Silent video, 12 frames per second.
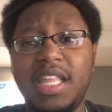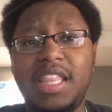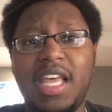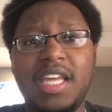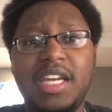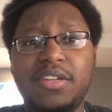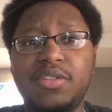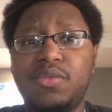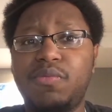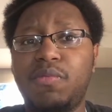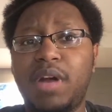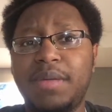Thanos
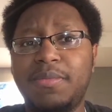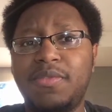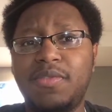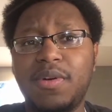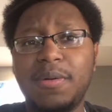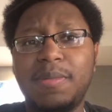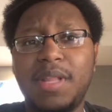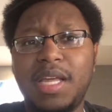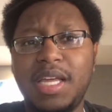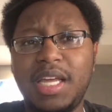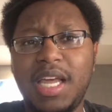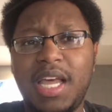right before
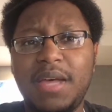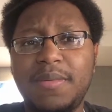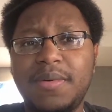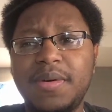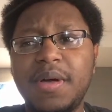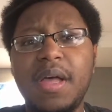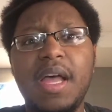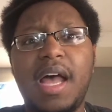playing Cable.